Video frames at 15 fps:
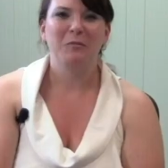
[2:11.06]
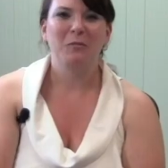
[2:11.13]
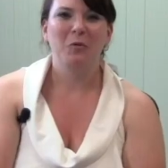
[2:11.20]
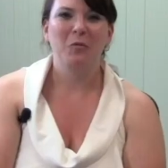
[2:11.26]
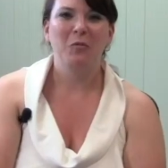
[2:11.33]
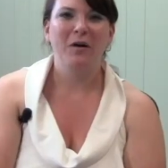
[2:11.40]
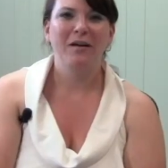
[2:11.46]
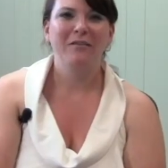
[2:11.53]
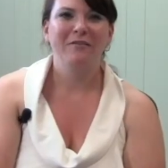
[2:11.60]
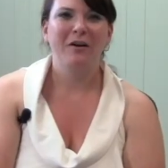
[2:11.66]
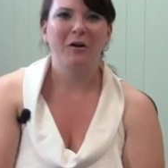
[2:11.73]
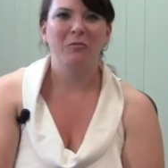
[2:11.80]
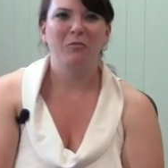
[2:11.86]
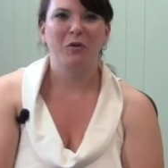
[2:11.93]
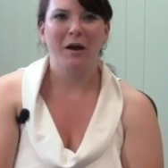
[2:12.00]
One of
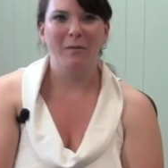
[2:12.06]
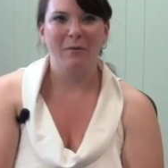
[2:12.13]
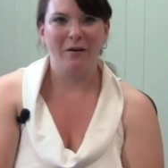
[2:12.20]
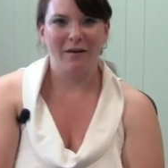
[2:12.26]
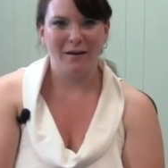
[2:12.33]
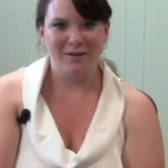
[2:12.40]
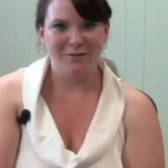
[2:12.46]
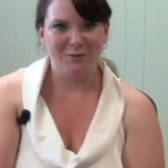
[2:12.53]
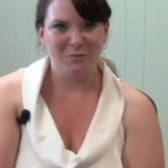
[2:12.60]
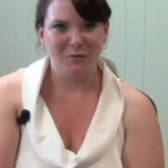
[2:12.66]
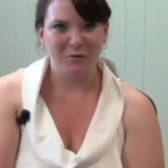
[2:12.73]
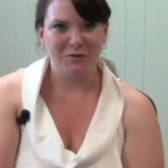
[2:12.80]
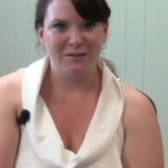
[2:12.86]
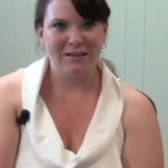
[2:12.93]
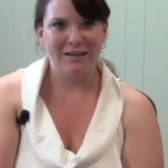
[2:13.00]
our primary
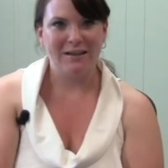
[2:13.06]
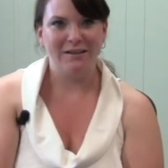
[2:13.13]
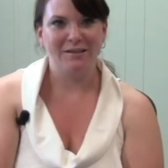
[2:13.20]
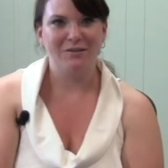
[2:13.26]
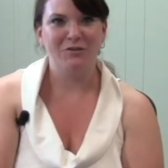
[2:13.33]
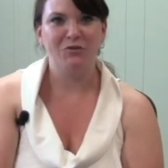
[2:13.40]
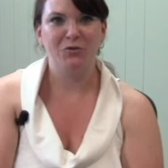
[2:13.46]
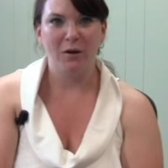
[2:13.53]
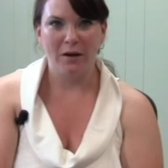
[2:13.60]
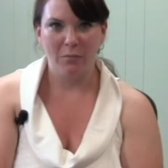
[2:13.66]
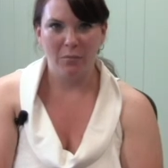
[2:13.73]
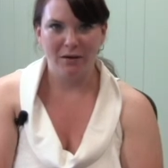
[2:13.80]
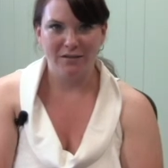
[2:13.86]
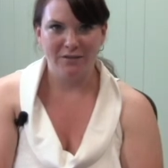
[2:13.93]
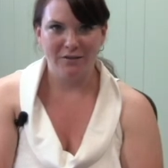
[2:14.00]
customers is Trek
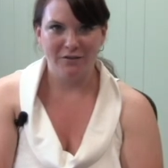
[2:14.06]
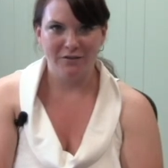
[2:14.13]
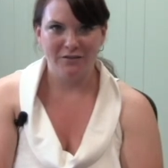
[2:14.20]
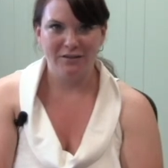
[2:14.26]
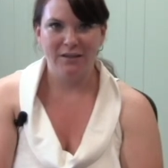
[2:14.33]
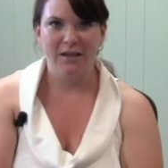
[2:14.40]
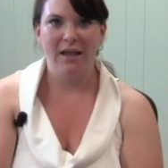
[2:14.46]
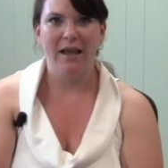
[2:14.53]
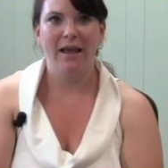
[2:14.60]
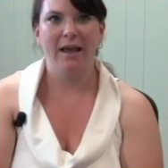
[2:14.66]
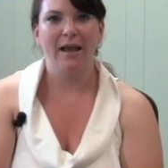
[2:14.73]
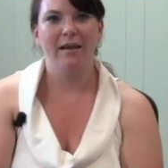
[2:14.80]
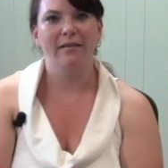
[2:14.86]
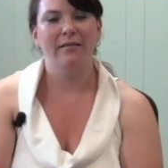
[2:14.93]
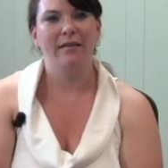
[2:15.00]
Bicycles,
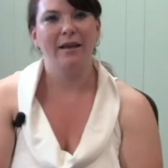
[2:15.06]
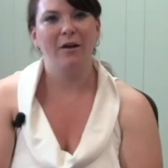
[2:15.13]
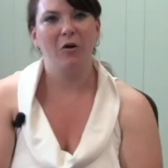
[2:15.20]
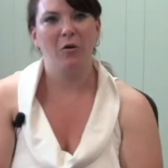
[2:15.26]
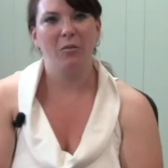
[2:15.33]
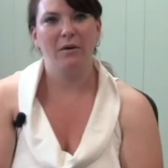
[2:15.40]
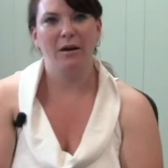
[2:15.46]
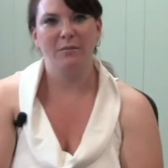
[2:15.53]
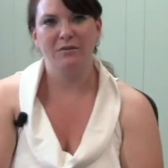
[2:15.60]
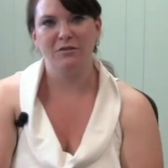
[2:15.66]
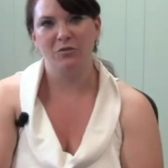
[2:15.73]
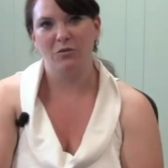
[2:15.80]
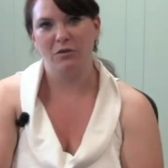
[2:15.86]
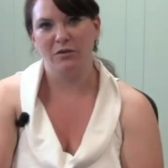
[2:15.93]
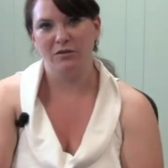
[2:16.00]
and they open up
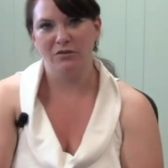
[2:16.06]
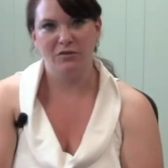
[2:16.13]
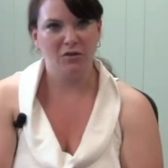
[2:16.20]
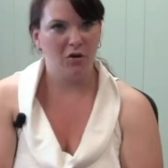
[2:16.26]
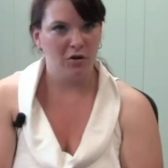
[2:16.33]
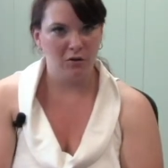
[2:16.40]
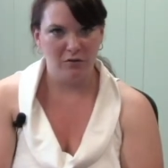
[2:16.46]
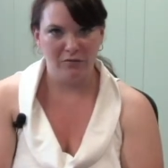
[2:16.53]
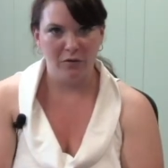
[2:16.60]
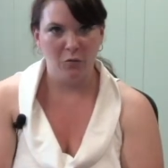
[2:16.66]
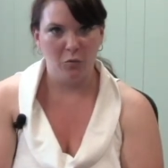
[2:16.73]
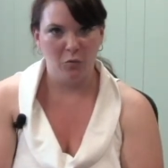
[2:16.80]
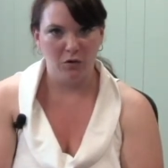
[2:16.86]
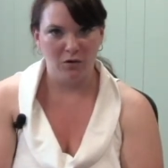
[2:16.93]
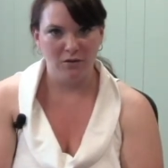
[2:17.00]
stores all over the
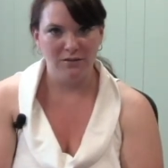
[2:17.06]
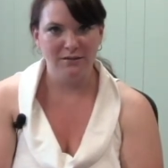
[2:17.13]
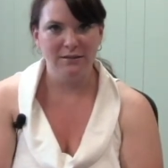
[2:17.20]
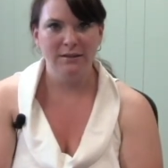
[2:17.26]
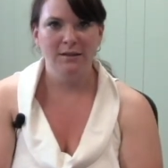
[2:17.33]
world.